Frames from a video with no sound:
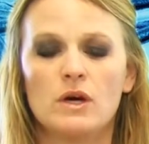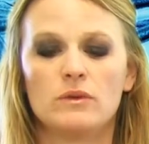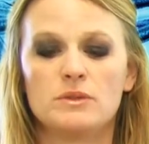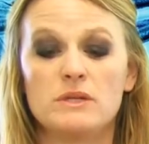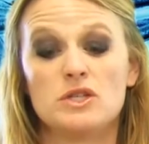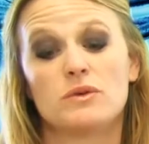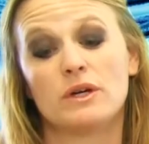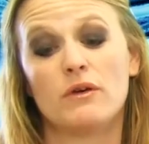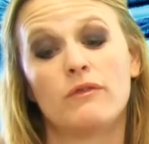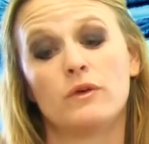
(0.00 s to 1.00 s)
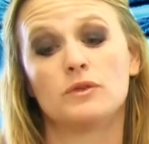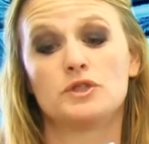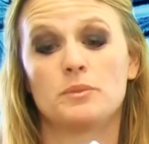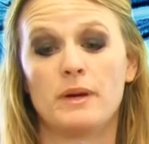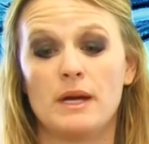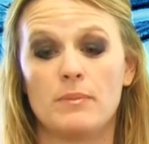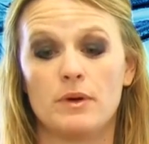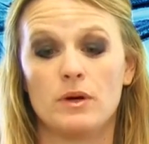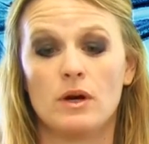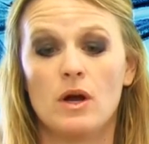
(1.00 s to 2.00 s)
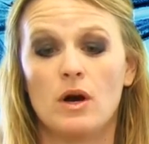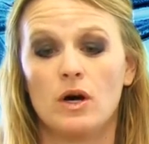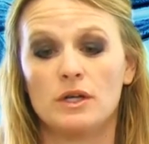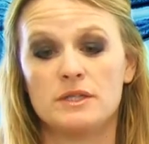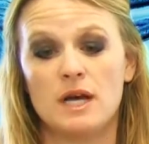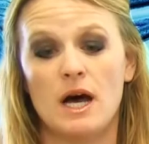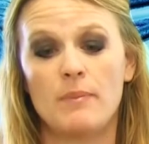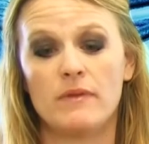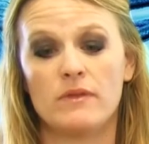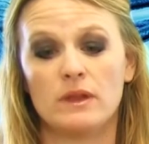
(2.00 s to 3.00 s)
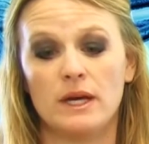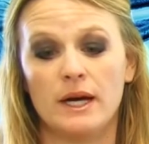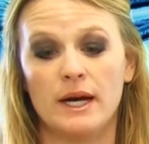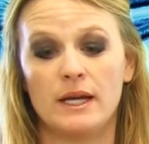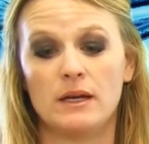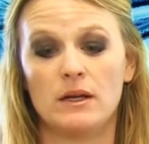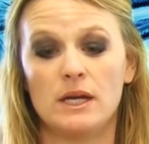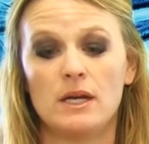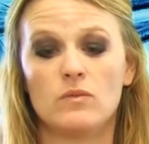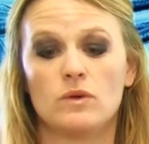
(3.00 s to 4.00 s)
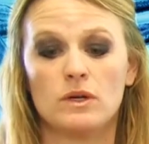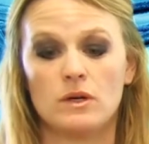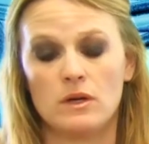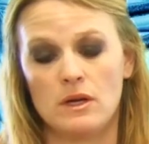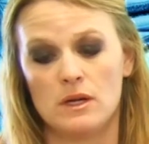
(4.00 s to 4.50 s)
which means you're going to fold your paper on top of the line inward